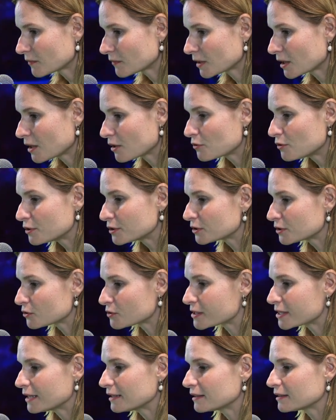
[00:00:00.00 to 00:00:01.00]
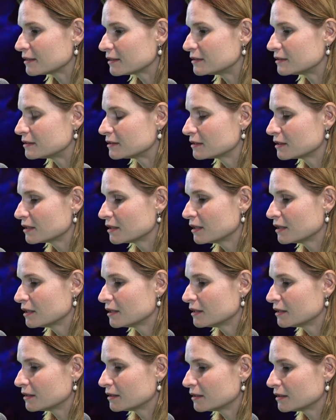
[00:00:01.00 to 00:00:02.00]
According to Sandler,
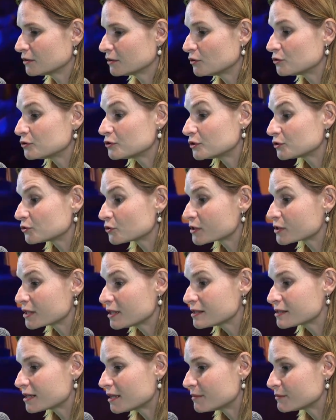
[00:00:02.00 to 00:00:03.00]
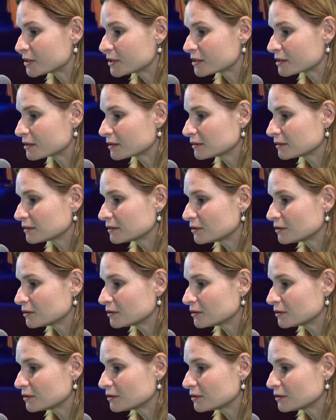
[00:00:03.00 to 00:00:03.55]
in order to sell something,